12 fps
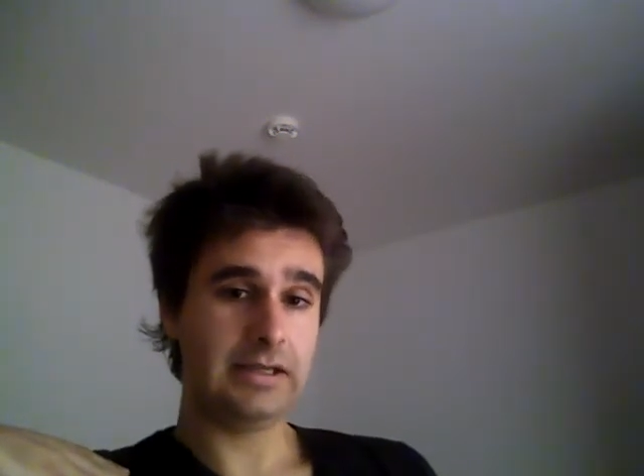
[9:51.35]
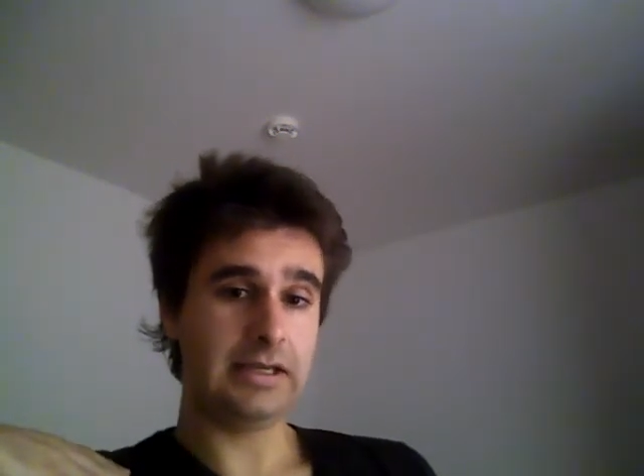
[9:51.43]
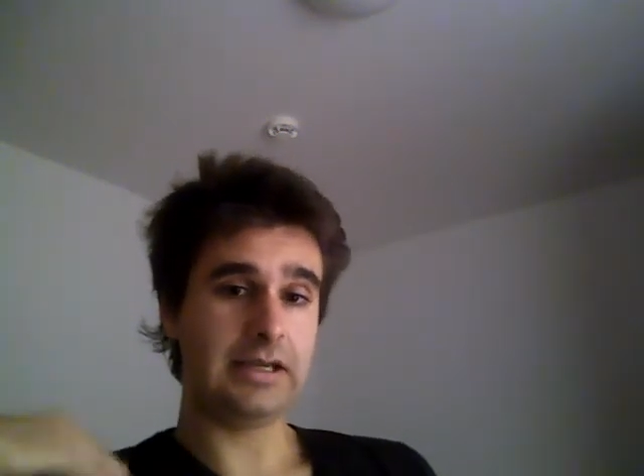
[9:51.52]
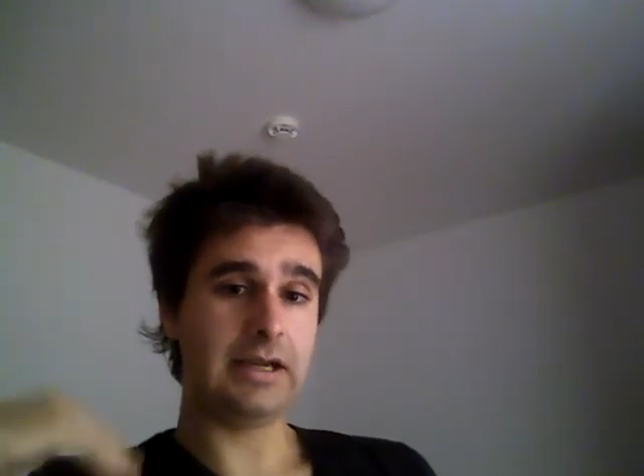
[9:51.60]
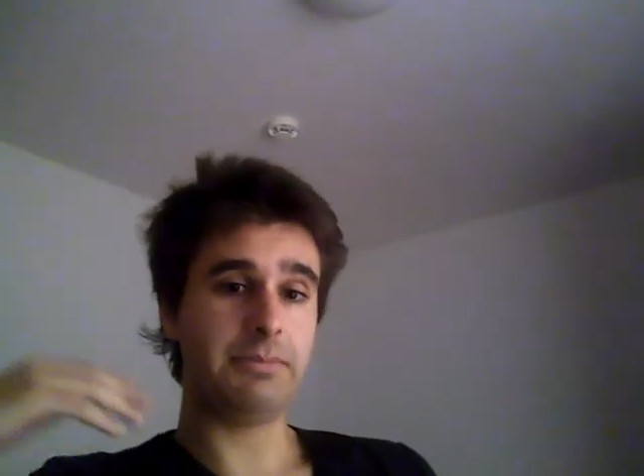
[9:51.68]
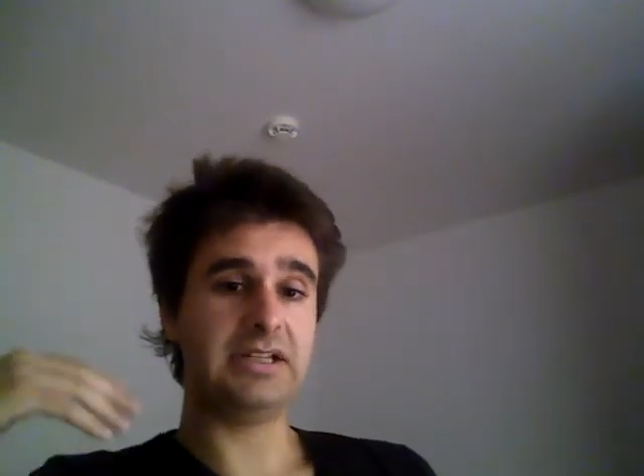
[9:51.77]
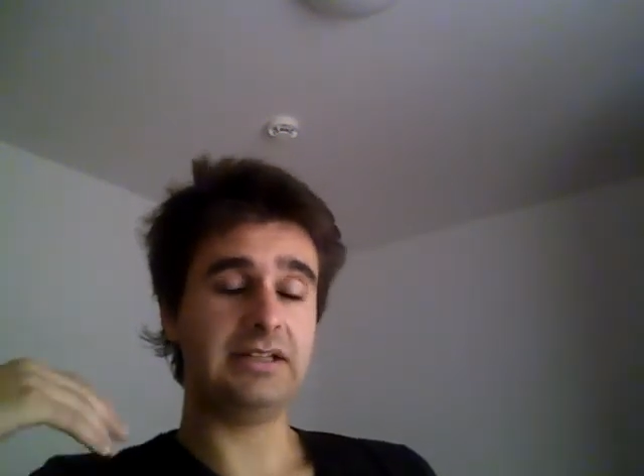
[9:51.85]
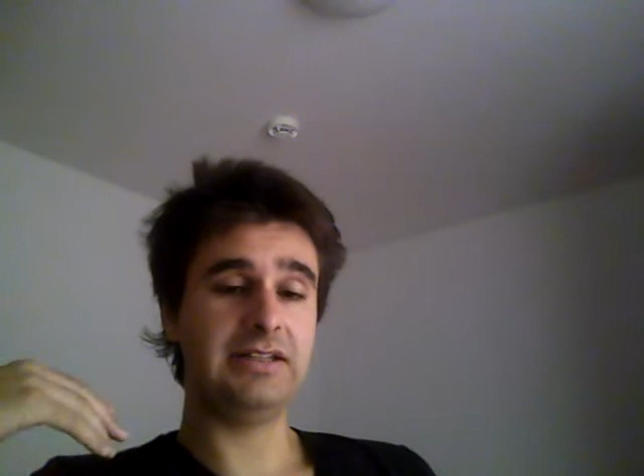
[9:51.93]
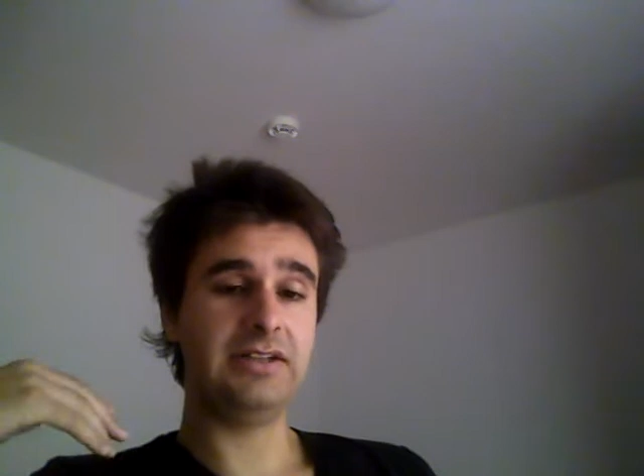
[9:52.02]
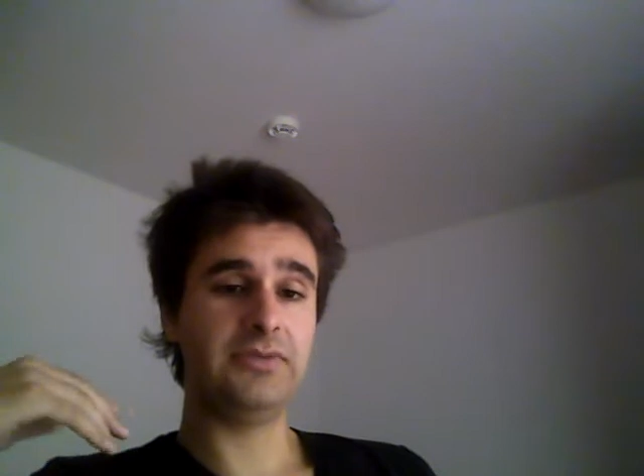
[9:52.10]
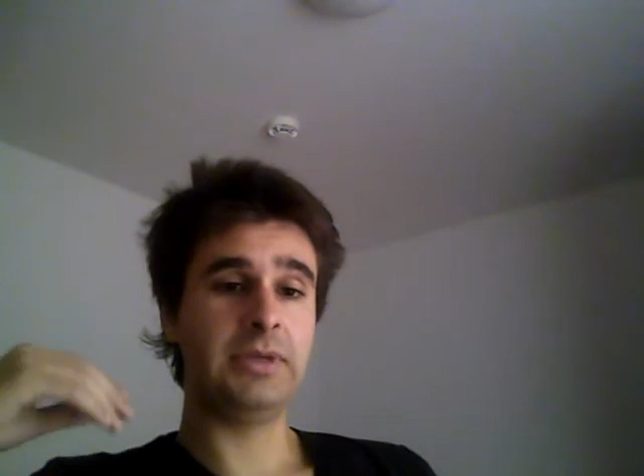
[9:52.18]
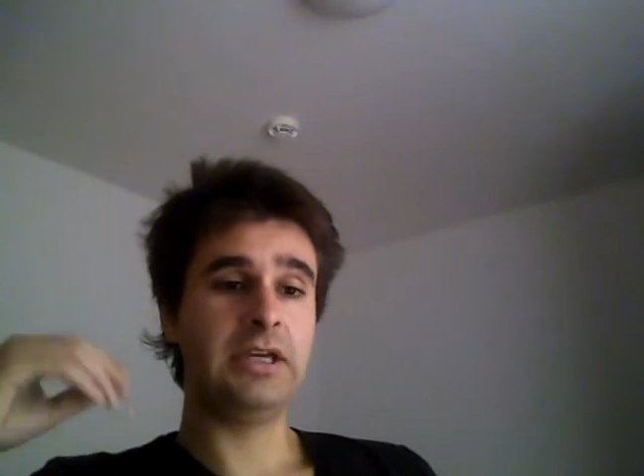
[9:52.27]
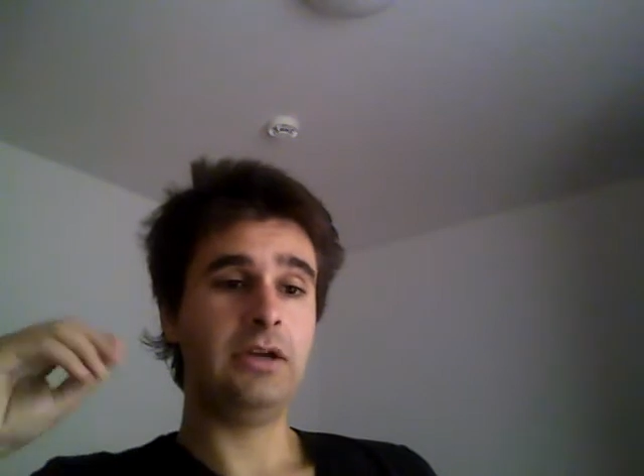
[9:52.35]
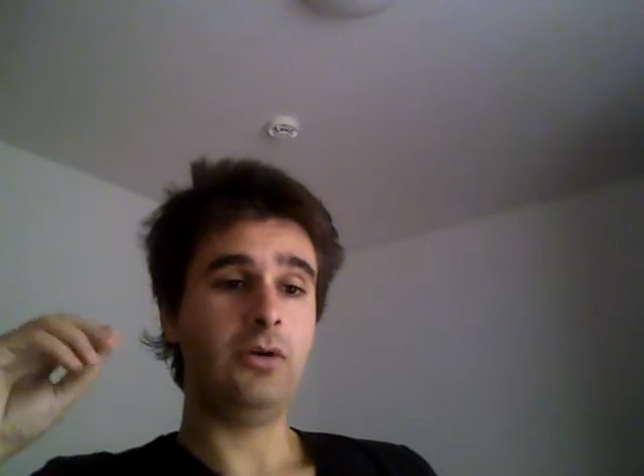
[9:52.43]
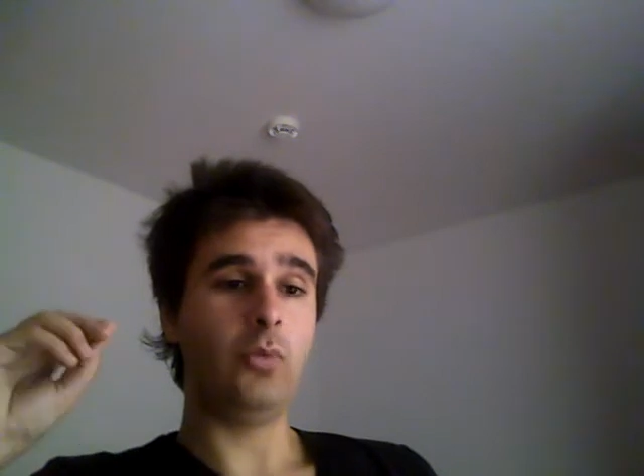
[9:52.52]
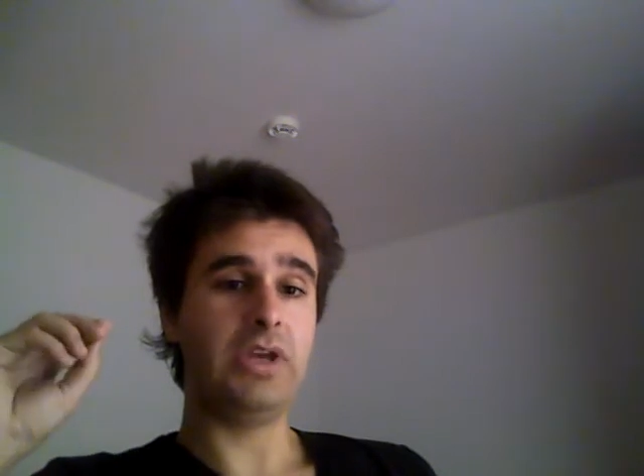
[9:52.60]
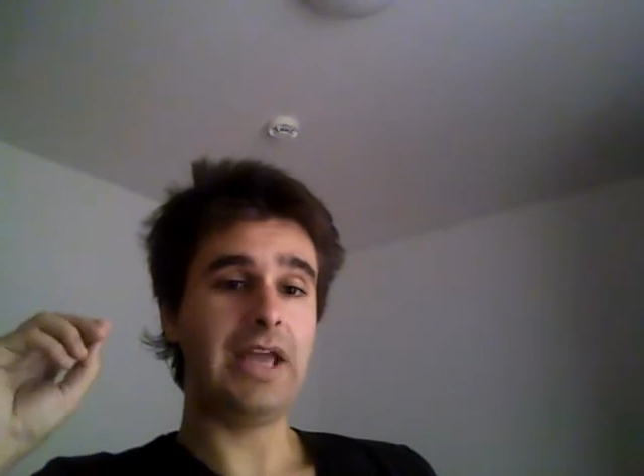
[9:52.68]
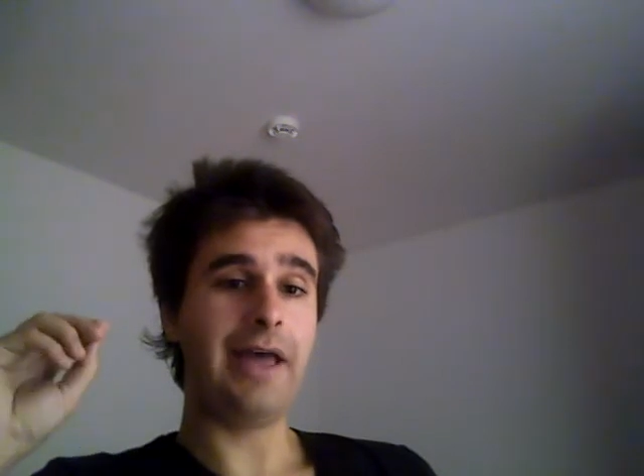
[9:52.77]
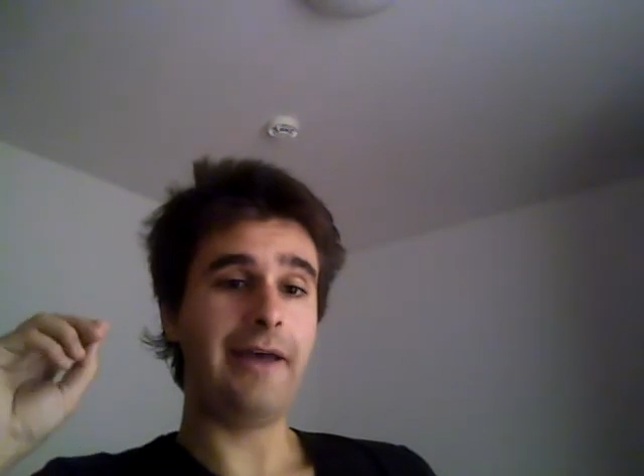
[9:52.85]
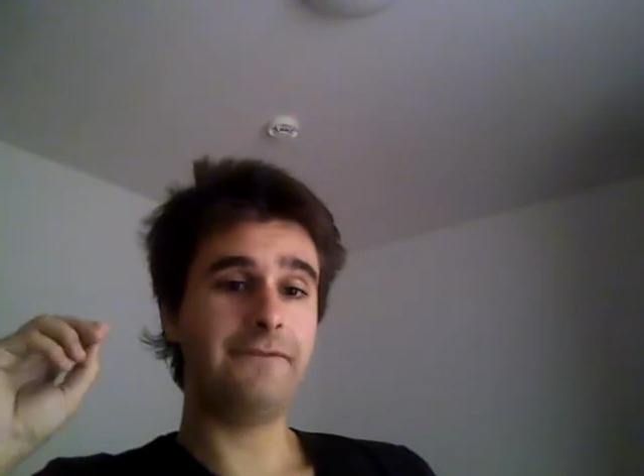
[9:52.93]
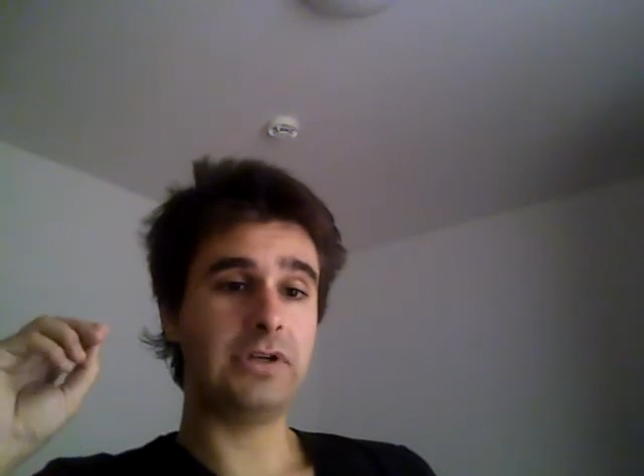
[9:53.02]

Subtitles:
In capitalism, we have